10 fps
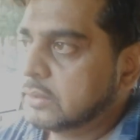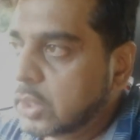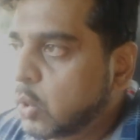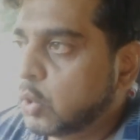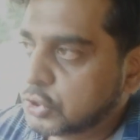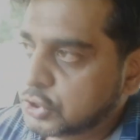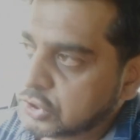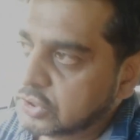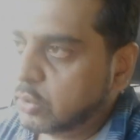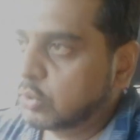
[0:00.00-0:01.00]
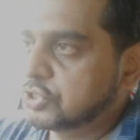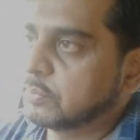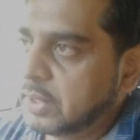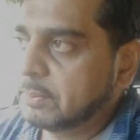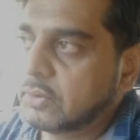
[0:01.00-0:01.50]
They coach
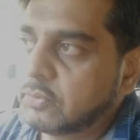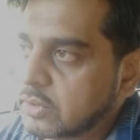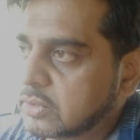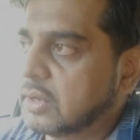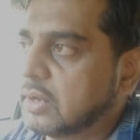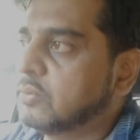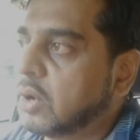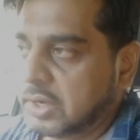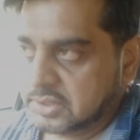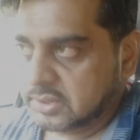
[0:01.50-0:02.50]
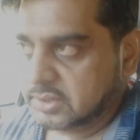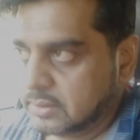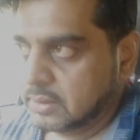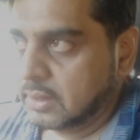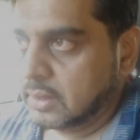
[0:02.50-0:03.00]
the people for the
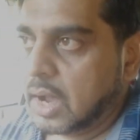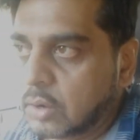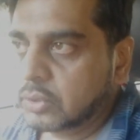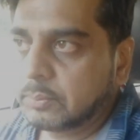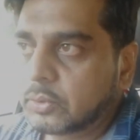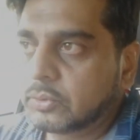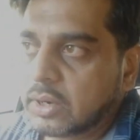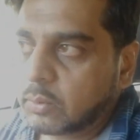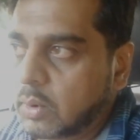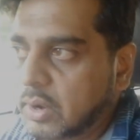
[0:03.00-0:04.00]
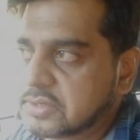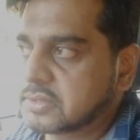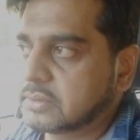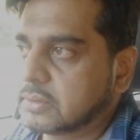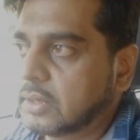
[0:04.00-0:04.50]
voice, how to improve their
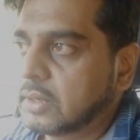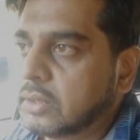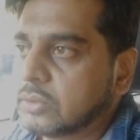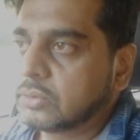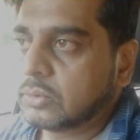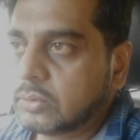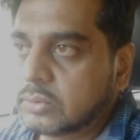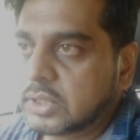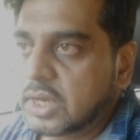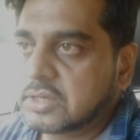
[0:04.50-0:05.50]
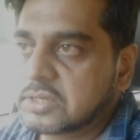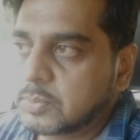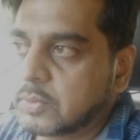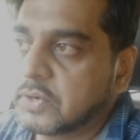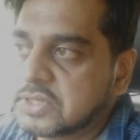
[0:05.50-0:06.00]
voice. So there
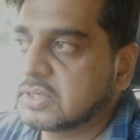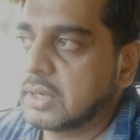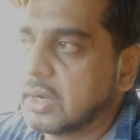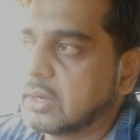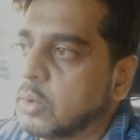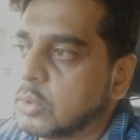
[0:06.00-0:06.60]
is professional